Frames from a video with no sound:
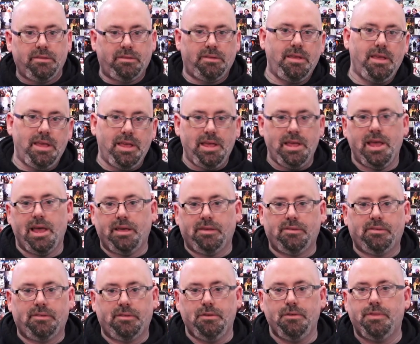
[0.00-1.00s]

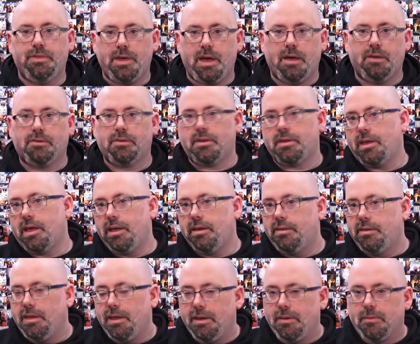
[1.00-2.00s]
CES
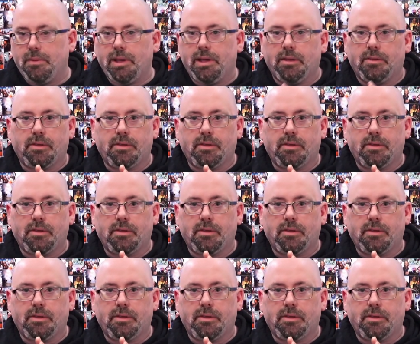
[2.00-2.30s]
2019 rig.